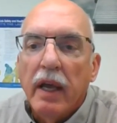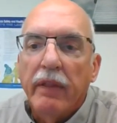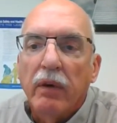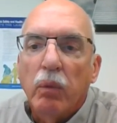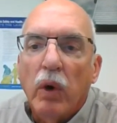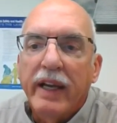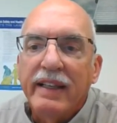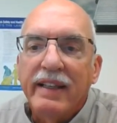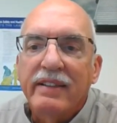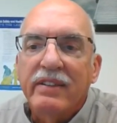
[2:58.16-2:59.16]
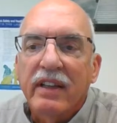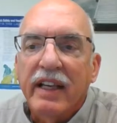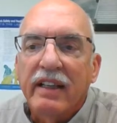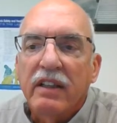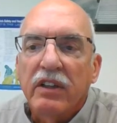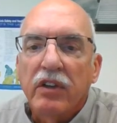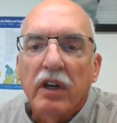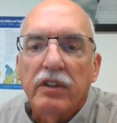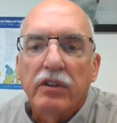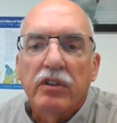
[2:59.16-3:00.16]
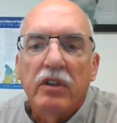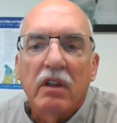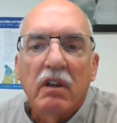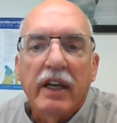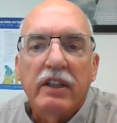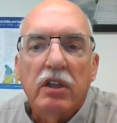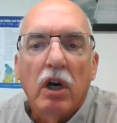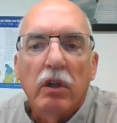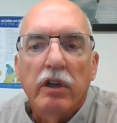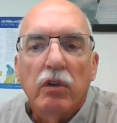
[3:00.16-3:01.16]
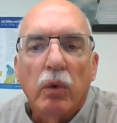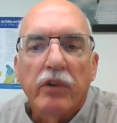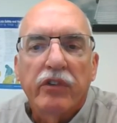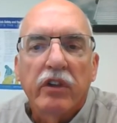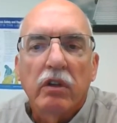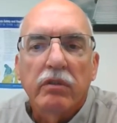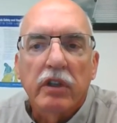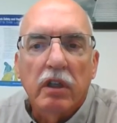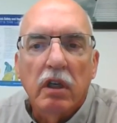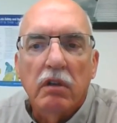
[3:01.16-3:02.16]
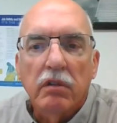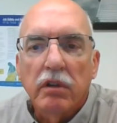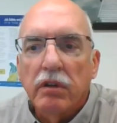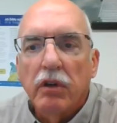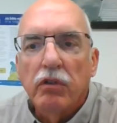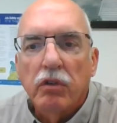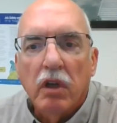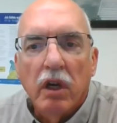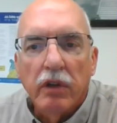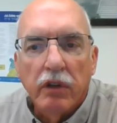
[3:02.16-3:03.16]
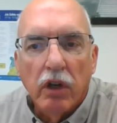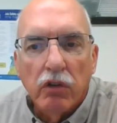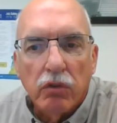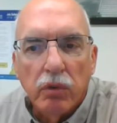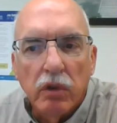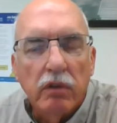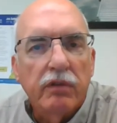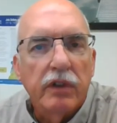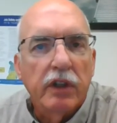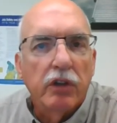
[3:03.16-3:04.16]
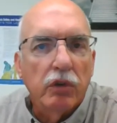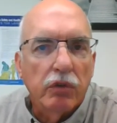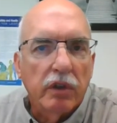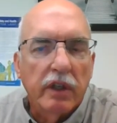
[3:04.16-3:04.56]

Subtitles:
and the white insulated conductor to the light colored or silver colored screw for the neutral